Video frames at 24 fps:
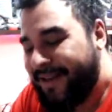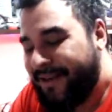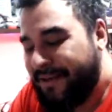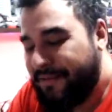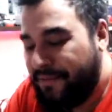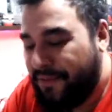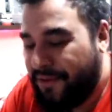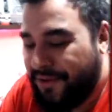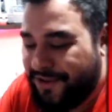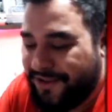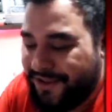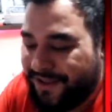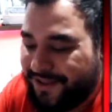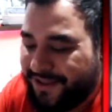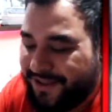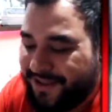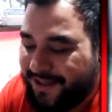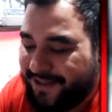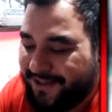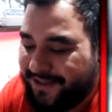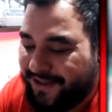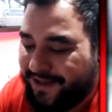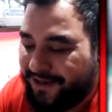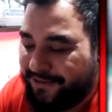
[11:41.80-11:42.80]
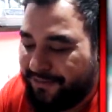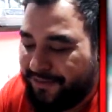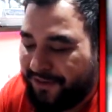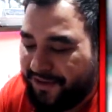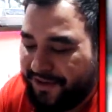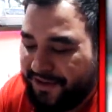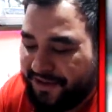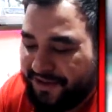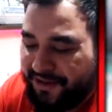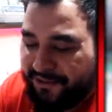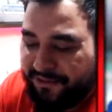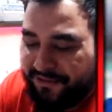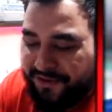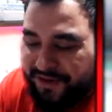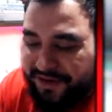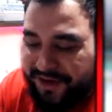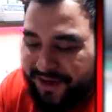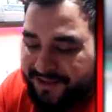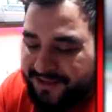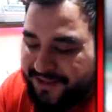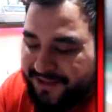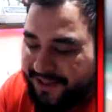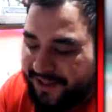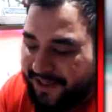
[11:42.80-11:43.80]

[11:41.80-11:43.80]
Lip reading: Most of the sets are completely done, with the next set